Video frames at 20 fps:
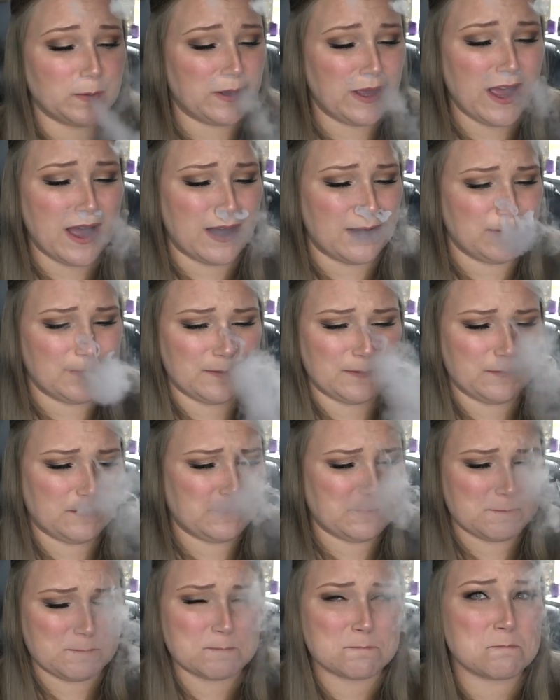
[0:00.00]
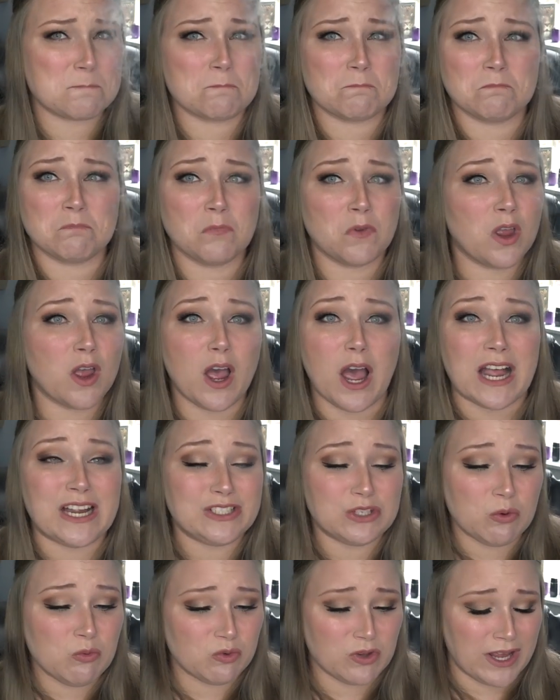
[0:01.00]
yeah, I
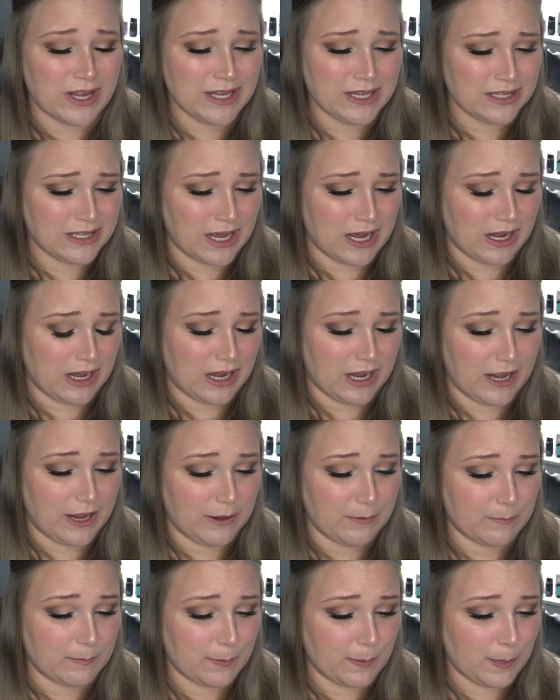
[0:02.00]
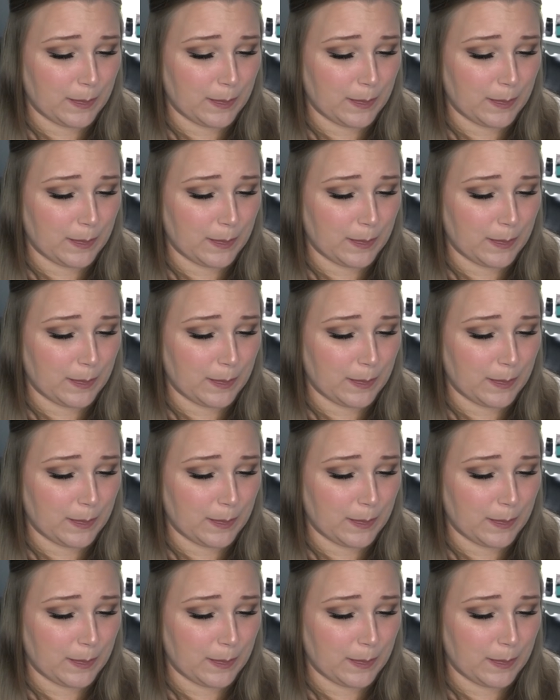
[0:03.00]
don't like it that high.